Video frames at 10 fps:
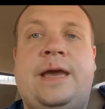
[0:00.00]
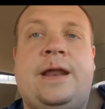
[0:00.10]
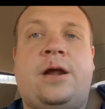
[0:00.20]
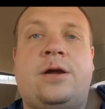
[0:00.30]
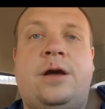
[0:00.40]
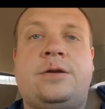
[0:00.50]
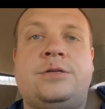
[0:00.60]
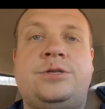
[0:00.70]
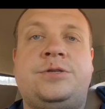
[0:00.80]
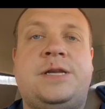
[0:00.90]
and our
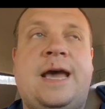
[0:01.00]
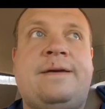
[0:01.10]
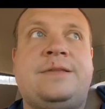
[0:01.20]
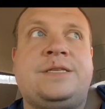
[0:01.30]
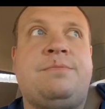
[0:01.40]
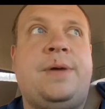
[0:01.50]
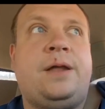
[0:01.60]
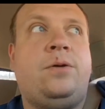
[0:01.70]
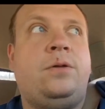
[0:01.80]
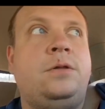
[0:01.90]
gutters used to have this
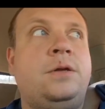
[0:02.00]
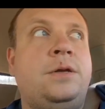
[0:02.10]
metal